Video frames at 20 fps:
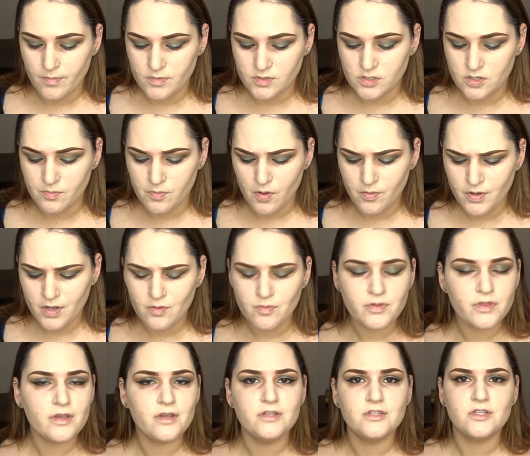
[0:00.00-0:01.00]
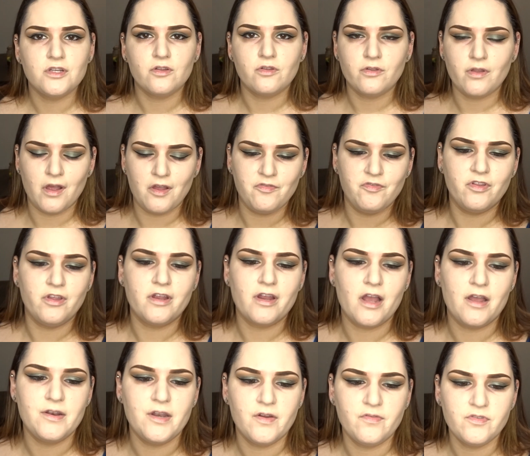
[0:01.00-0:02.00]
So I'm going in with a concealer that I feel like
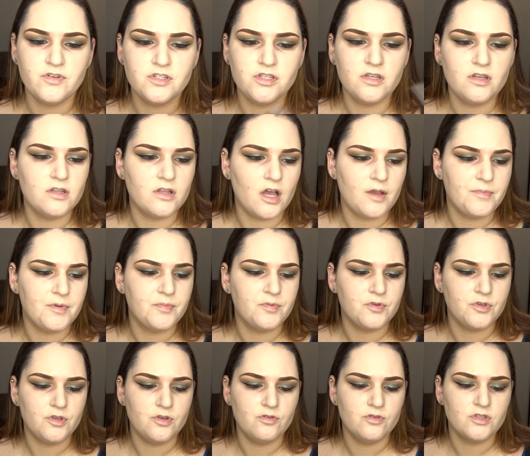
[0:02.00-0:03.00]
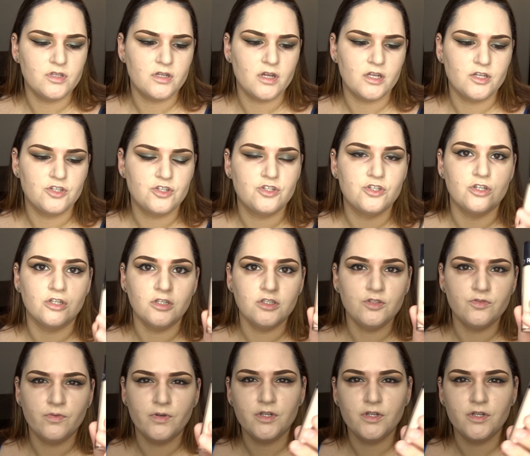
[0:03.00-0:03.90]
I never see a lot of people use, and I just